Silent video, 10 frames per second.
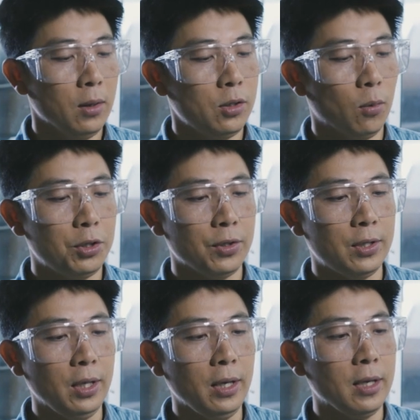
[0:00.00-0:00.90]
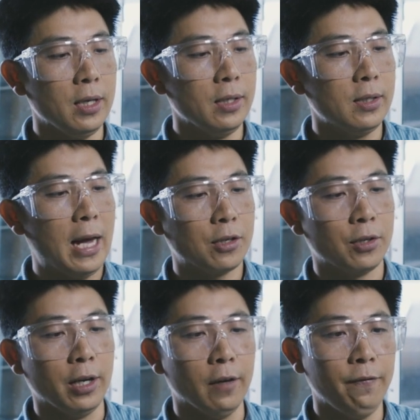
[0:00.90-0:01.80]
So what you'll see is
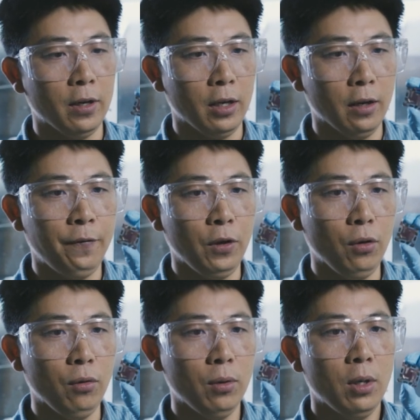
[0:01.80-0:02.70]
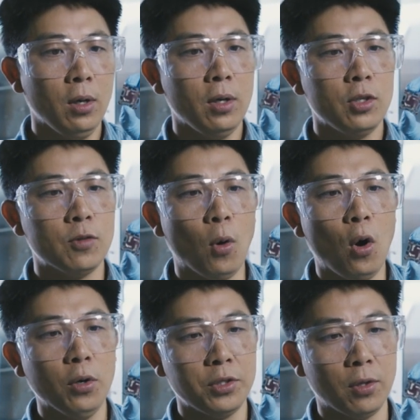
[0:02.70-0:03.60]
actually a, a, a few
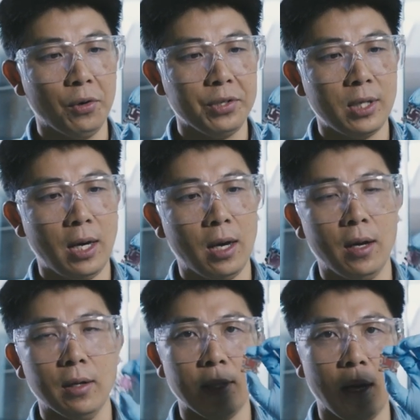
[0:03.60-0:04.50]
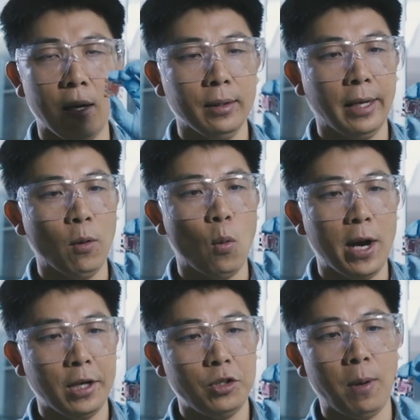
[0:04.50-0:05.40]
small solar cells on a
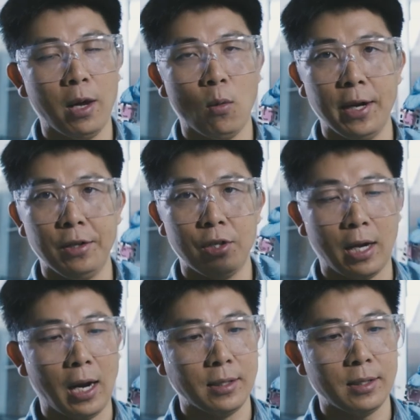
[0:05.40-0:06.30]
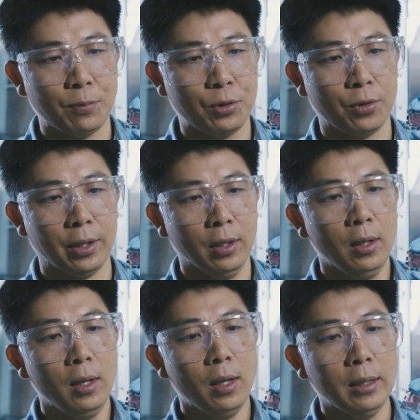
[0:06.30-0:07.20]
one inch by one inch glass substrate.
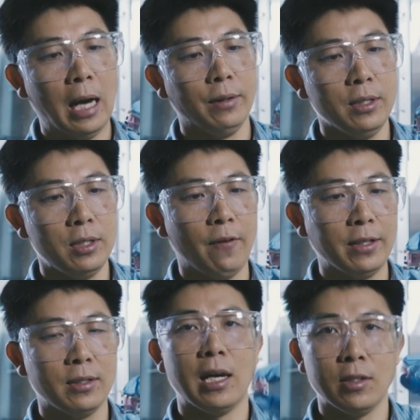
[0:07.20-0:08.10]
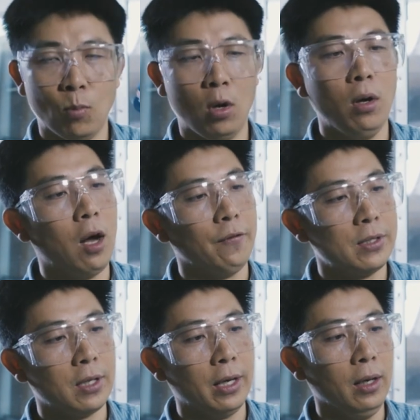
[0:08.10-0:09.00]
Now, these devices are small,
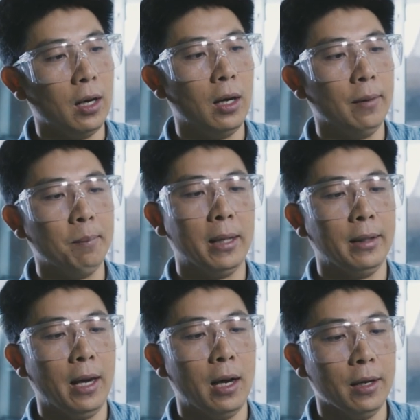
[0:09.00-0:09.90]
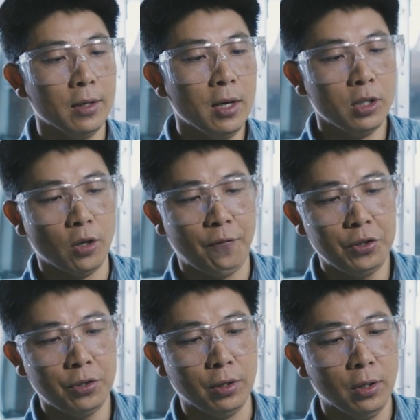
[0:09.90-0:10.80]
obviously, um, but they are
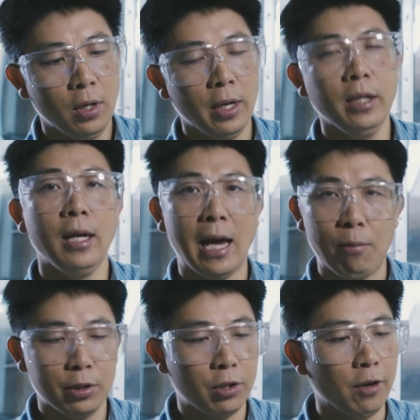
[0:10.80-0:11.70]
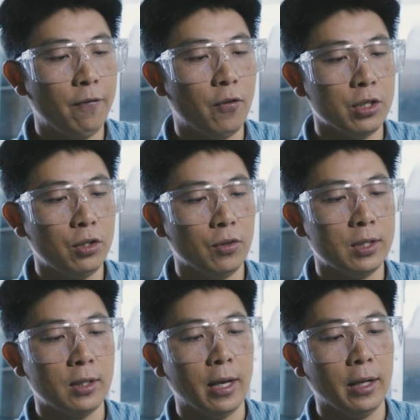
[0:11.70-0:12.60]
sufficient in the laboratory for us to
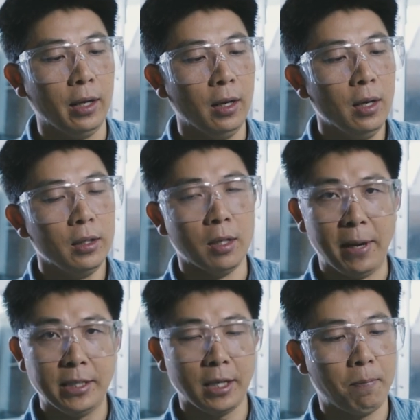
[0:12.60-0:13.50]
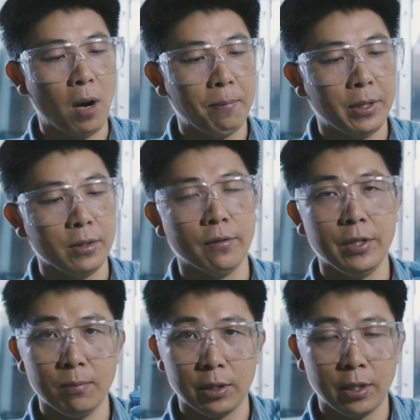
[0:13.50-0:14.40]
study the basic properties of
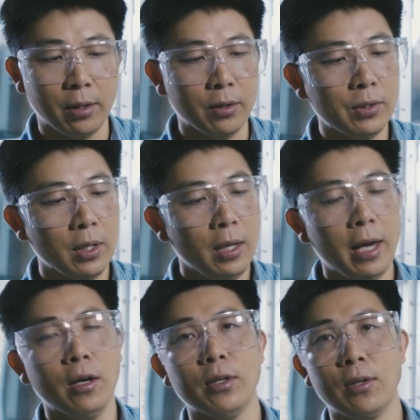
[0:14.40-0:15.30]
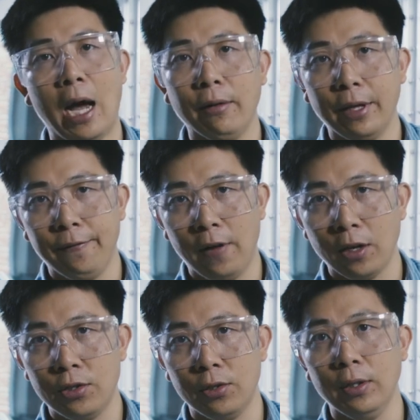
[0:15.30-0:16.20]
these materials and also how they
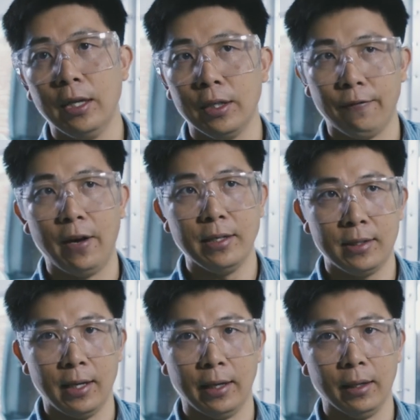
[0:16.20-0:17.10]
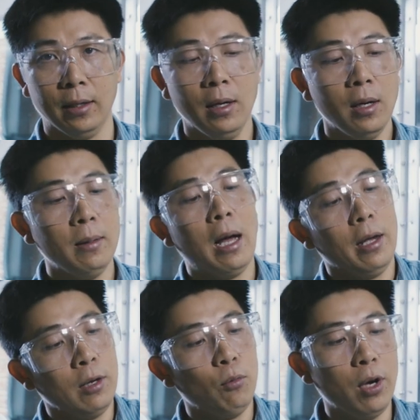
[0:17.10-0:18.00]
function in a device setting. Now,
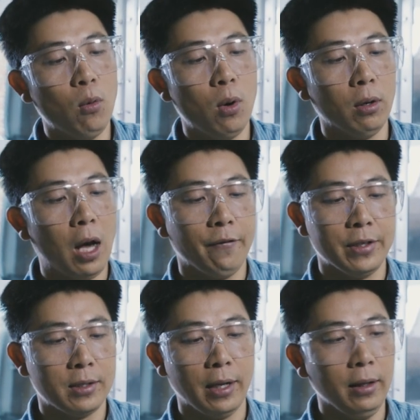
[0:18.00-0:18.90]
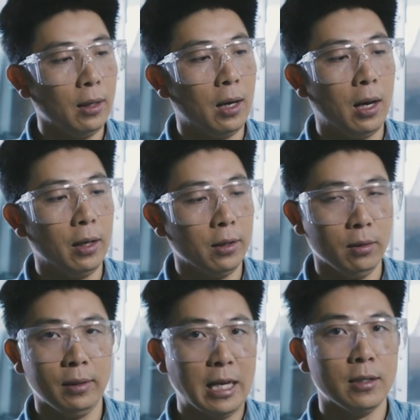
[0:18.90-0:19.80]
in real world, obviously, uh,
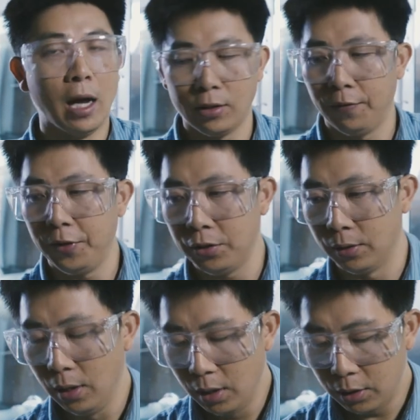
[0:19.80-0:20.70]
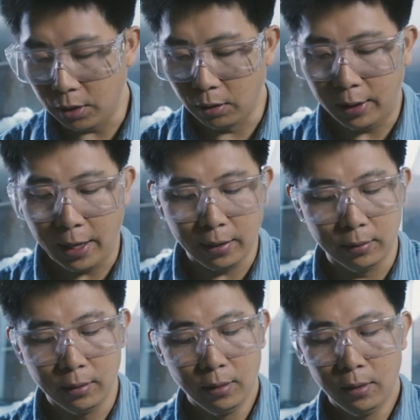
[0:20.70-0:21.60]
you, that's not sufficient. So you
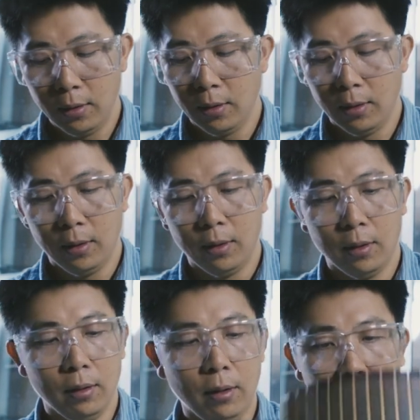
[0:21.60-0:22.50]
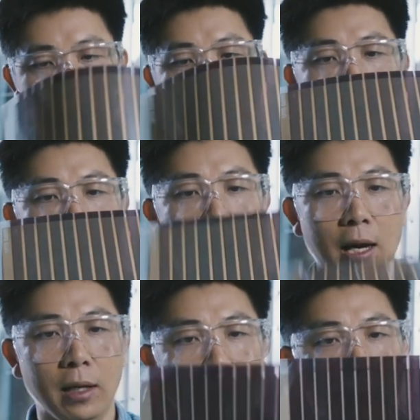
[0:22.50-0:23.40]
can, you, these
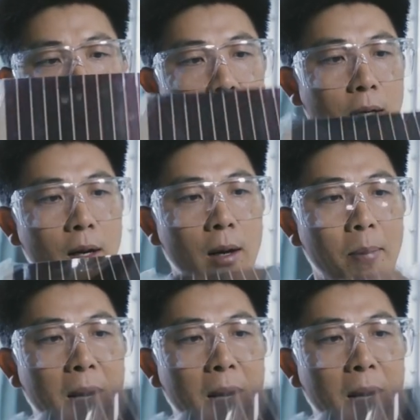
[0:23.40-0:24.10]
are the